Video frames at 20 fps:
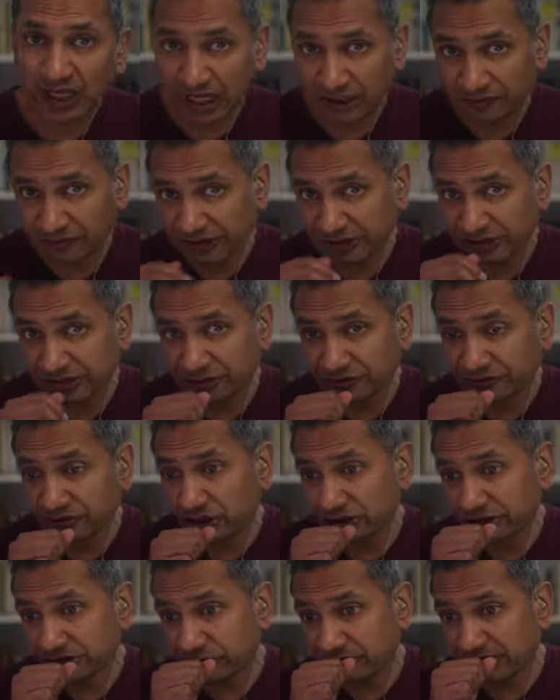I think you've
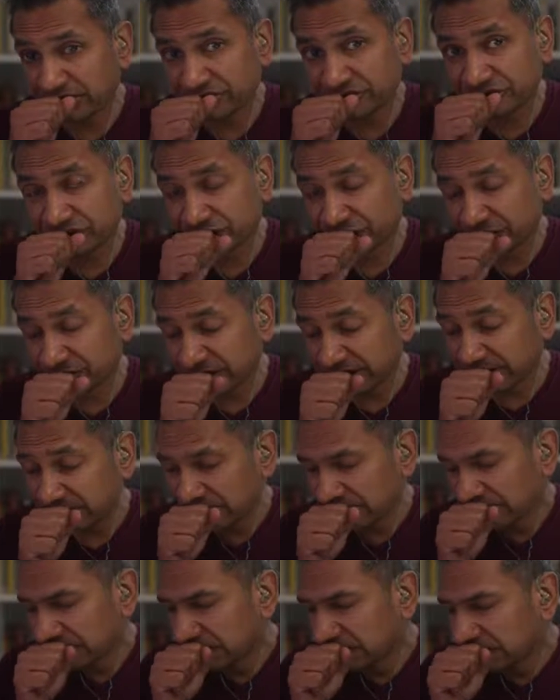got your answer, Julie,
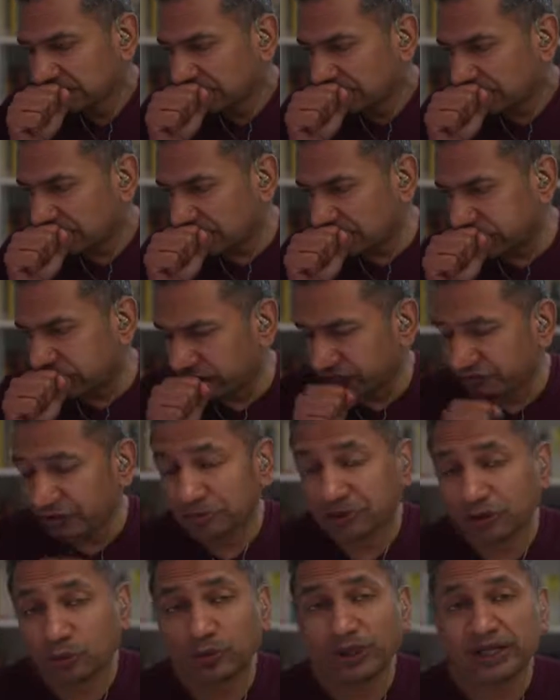
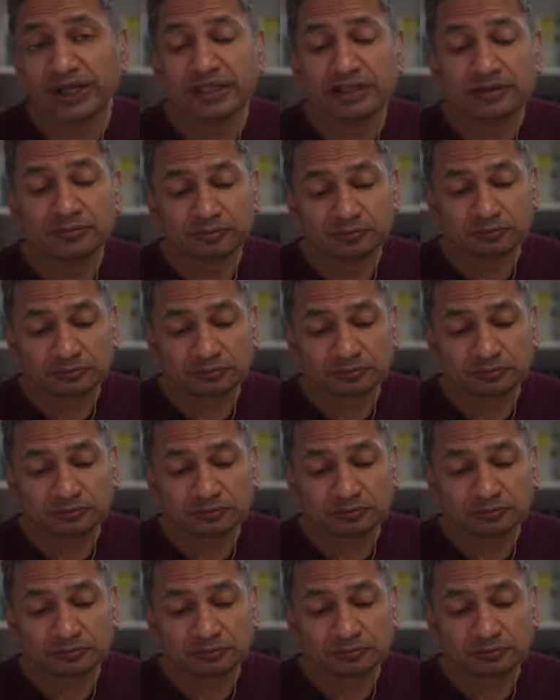from the way